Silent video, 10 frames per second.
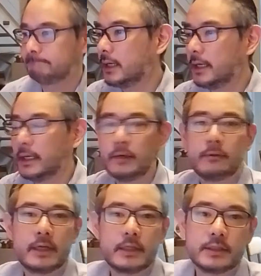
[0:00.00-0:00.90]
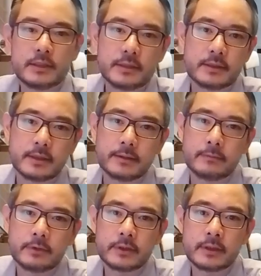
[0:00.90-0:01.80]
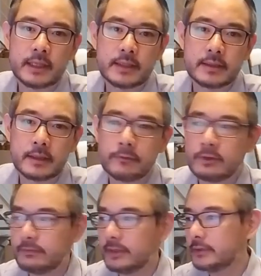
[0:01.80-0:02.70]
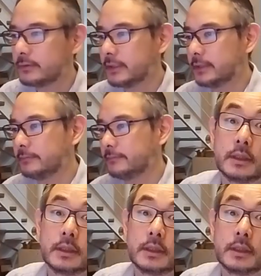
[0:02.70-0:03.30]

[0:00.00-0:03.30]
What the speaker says: I already did some organizing and refactoring.